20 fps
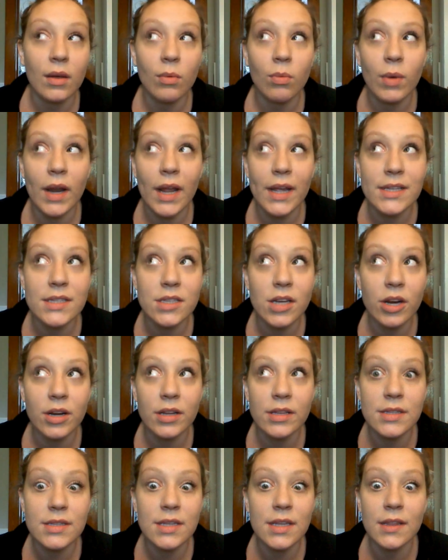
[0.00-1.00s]
when I
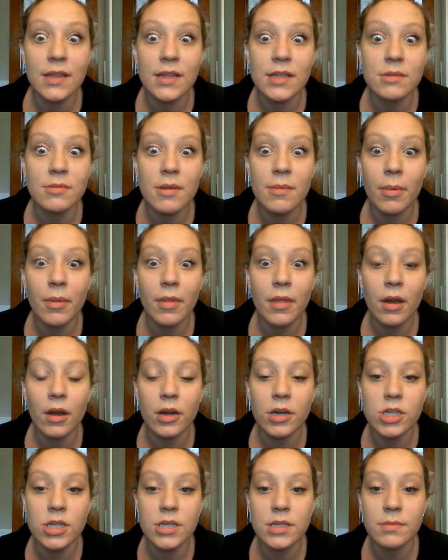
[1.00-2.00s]
started seeing these people that
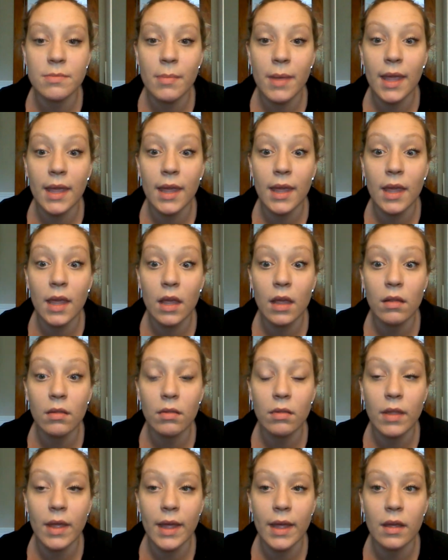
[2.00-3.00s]
are just
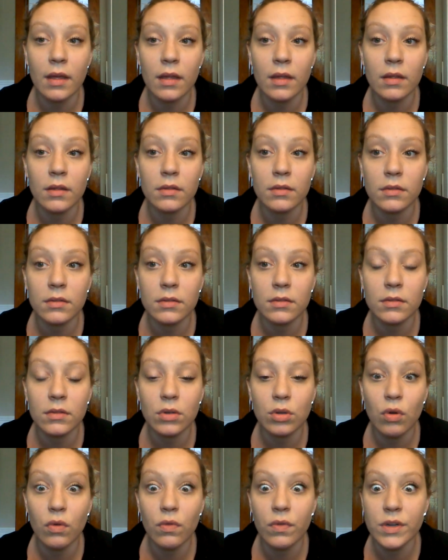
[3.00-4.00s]
making like
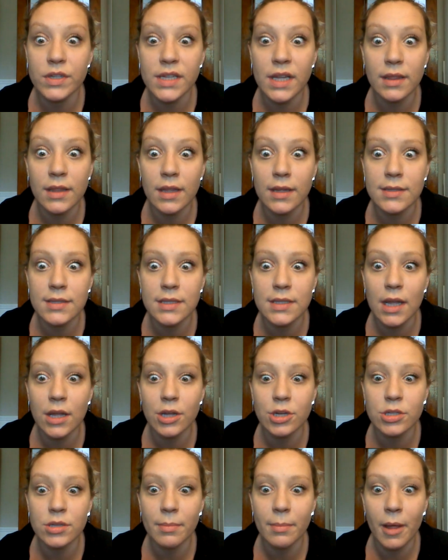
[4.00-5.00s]
over
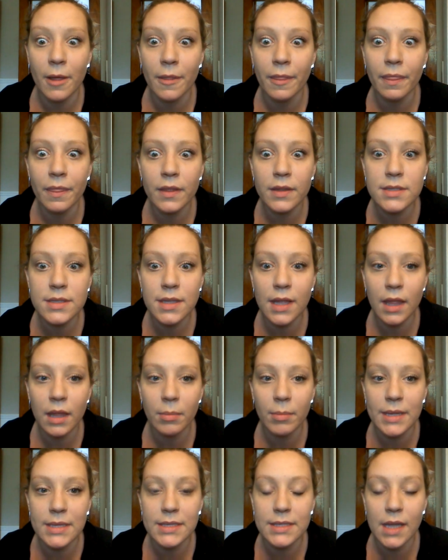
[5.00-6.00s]
$10,000 a month
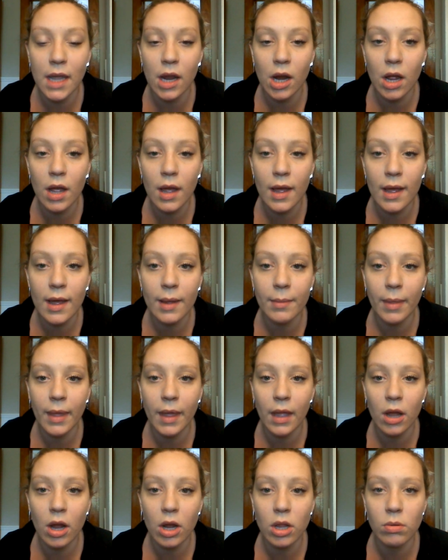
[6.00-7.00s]
selling mascara, I'm
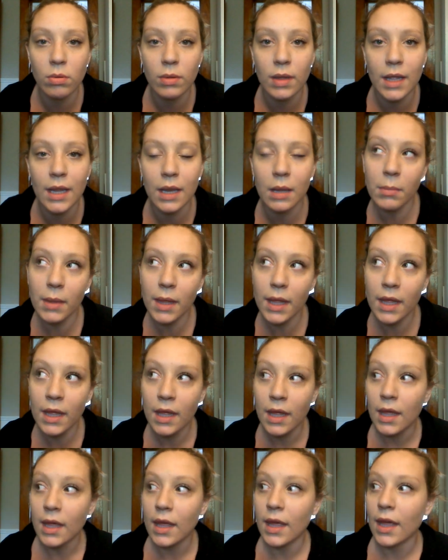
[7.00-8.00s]
like, are you kidding me?
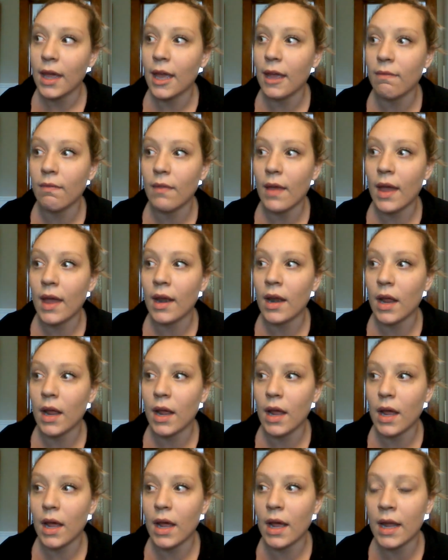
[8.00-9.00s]
And then
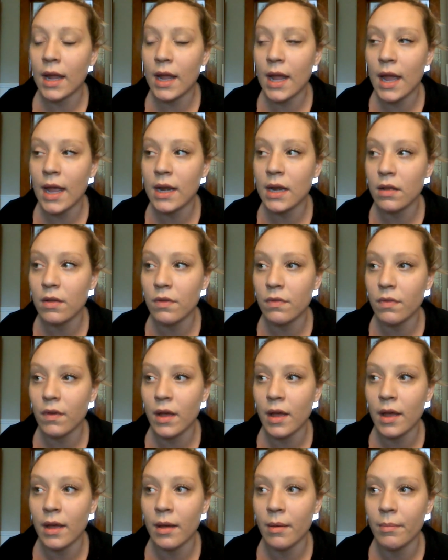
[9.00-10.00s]
I kind of,
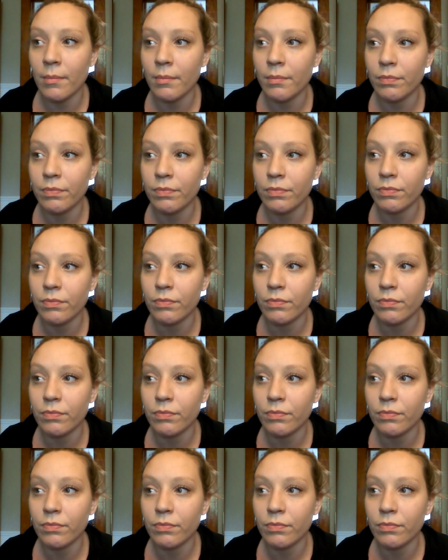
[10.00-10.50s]
I